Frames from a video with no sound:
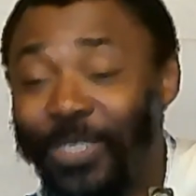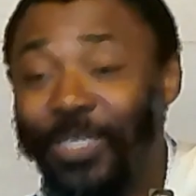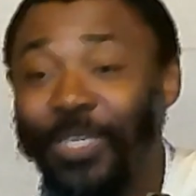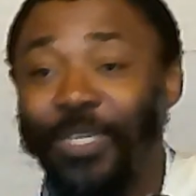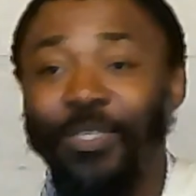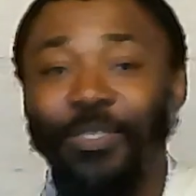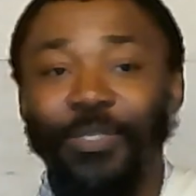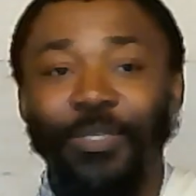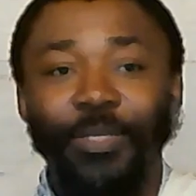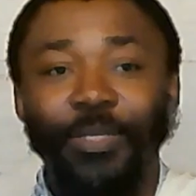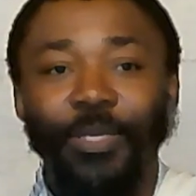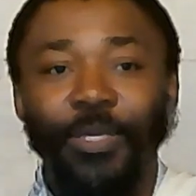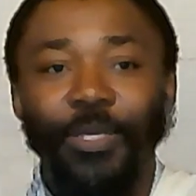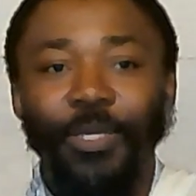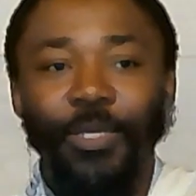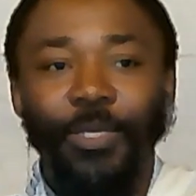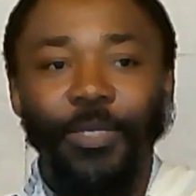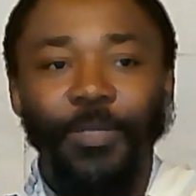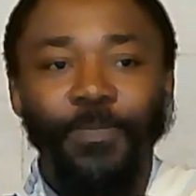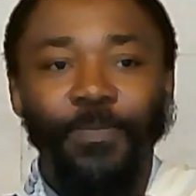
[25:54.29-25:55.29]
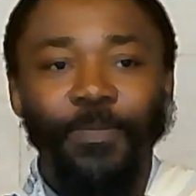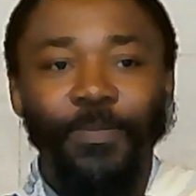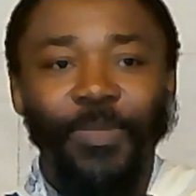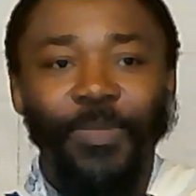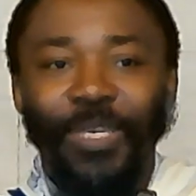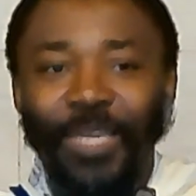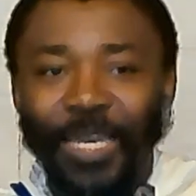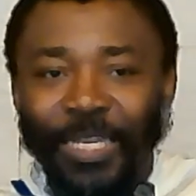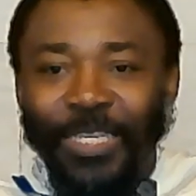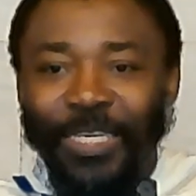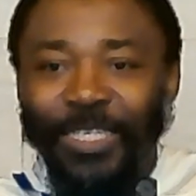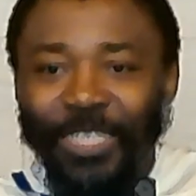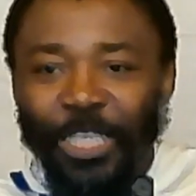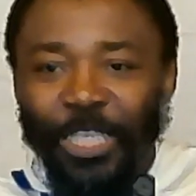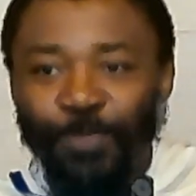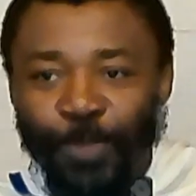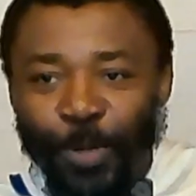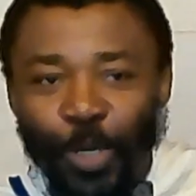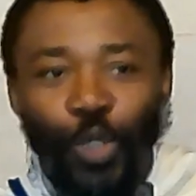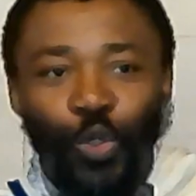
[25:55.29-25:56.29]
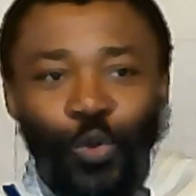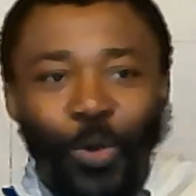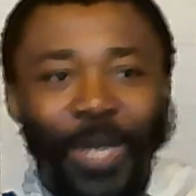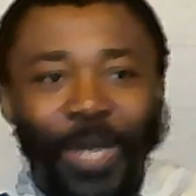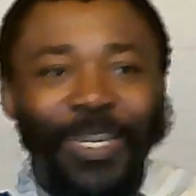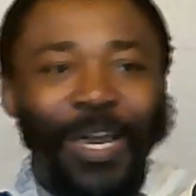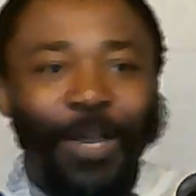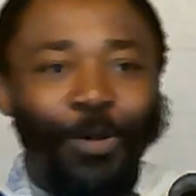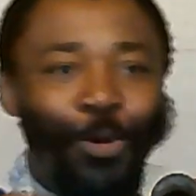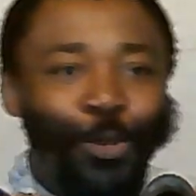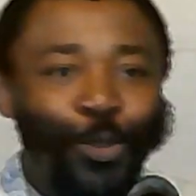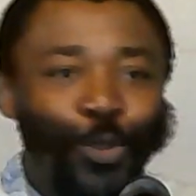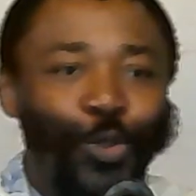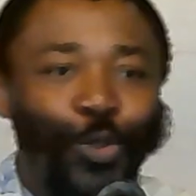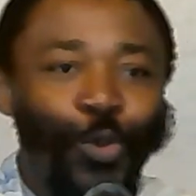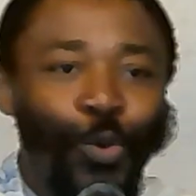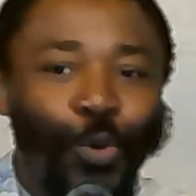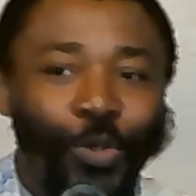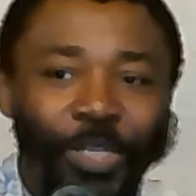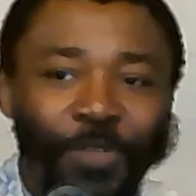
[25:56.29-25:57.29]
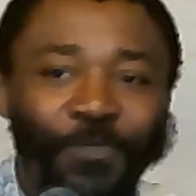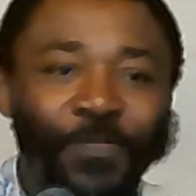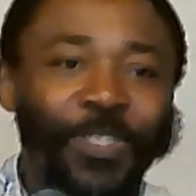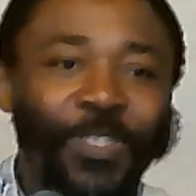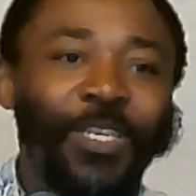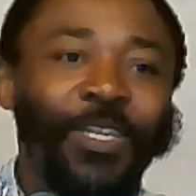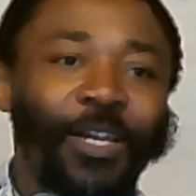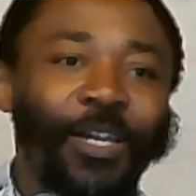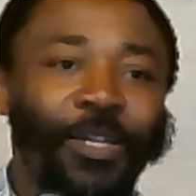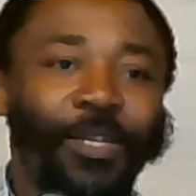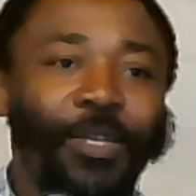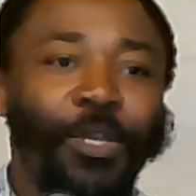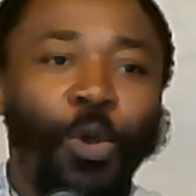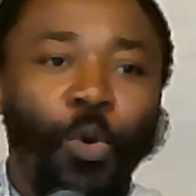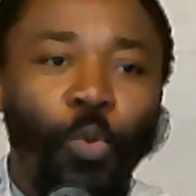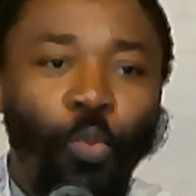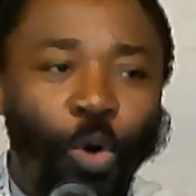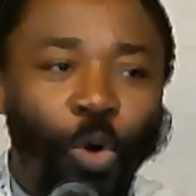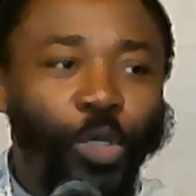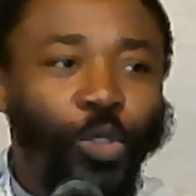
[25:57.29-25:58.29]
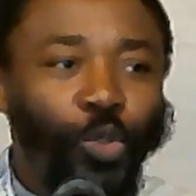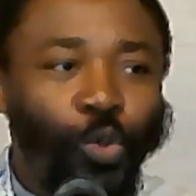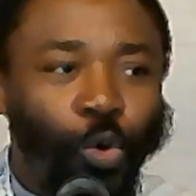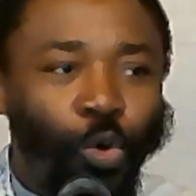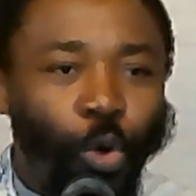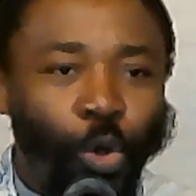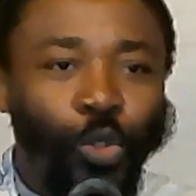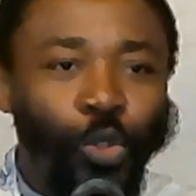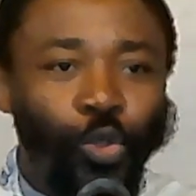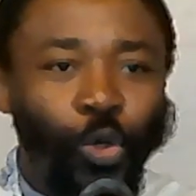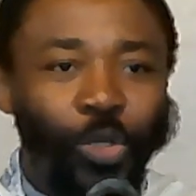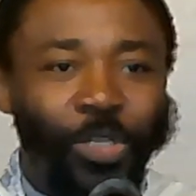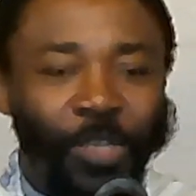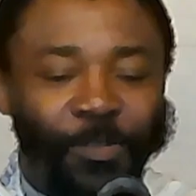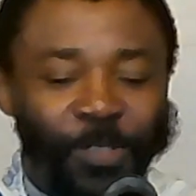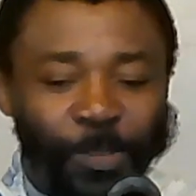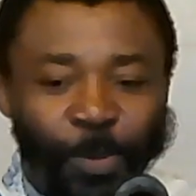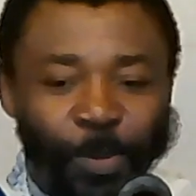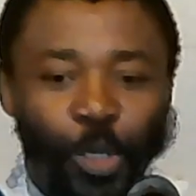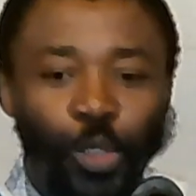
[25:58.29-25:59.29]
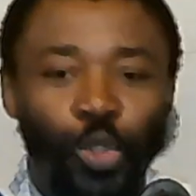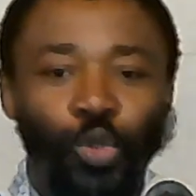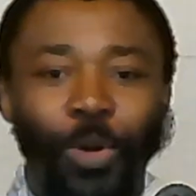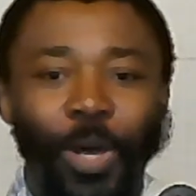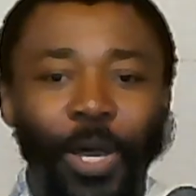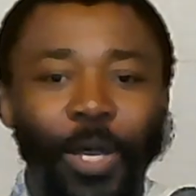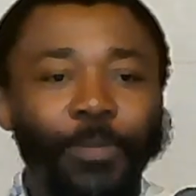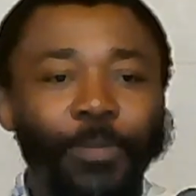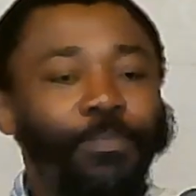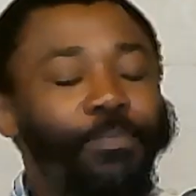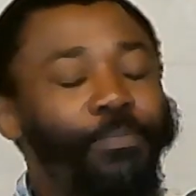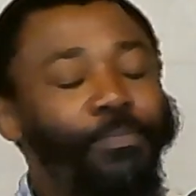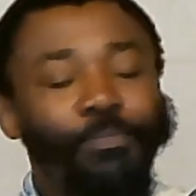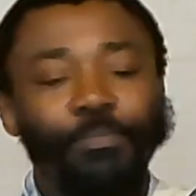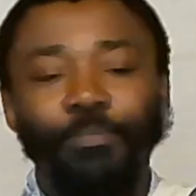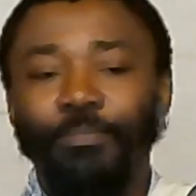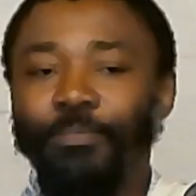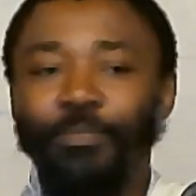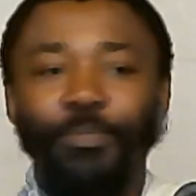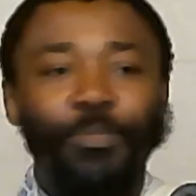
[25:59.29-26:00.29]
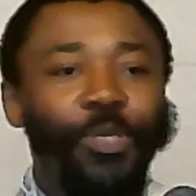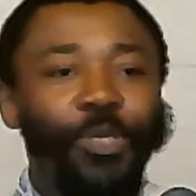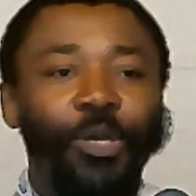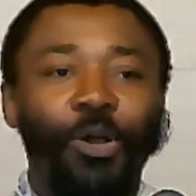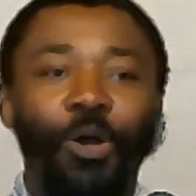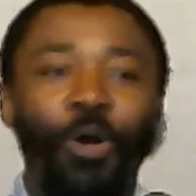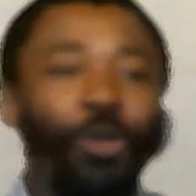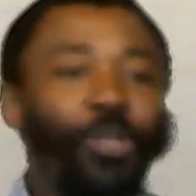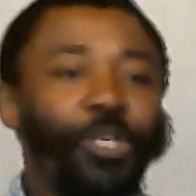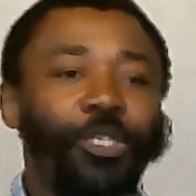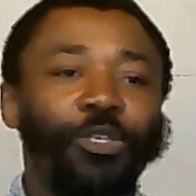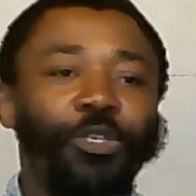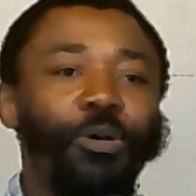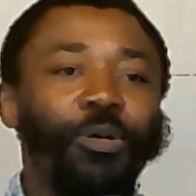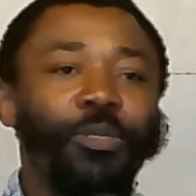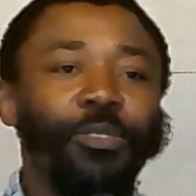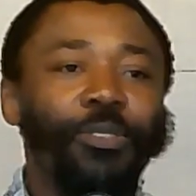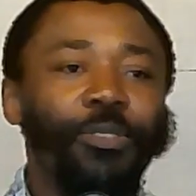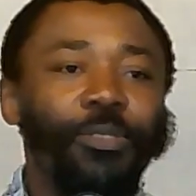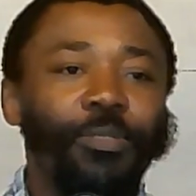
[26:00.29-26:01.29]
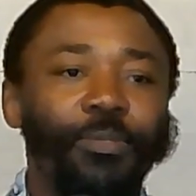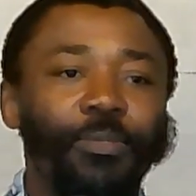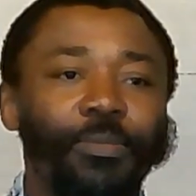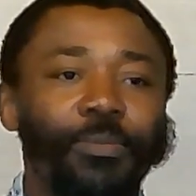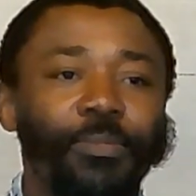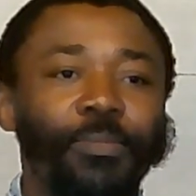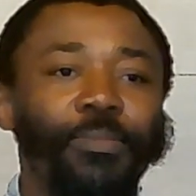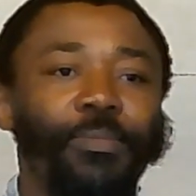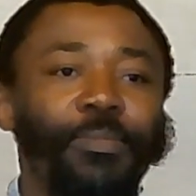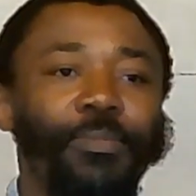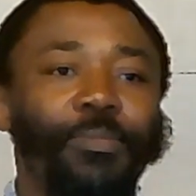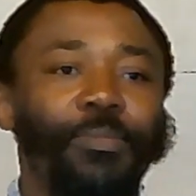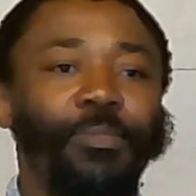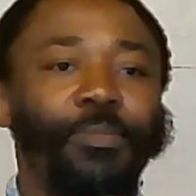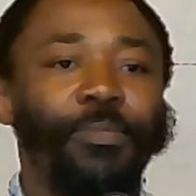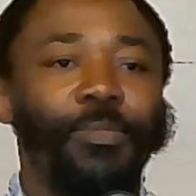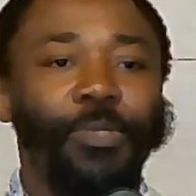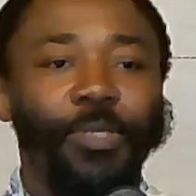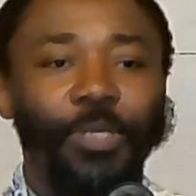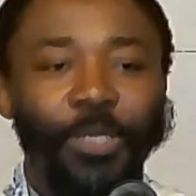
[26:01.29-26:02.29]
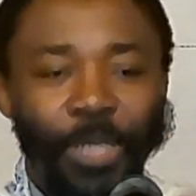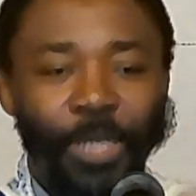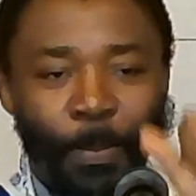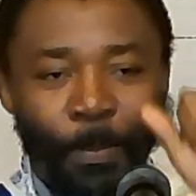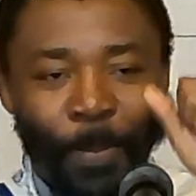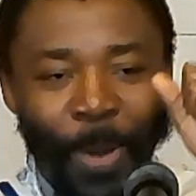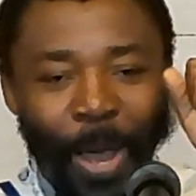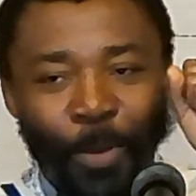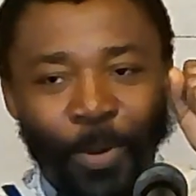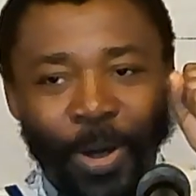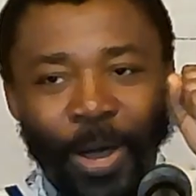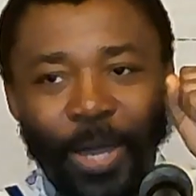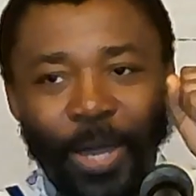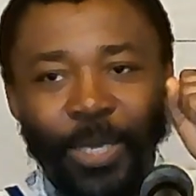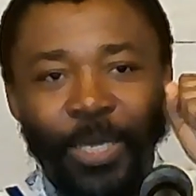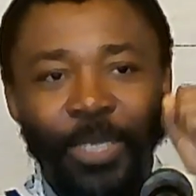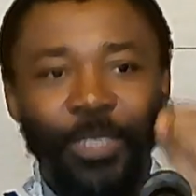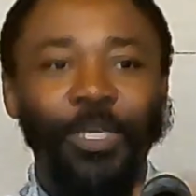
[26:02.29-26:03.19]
thing. It is the spiritual that controls the physical. Once you control the spiritual, all is yours. The power is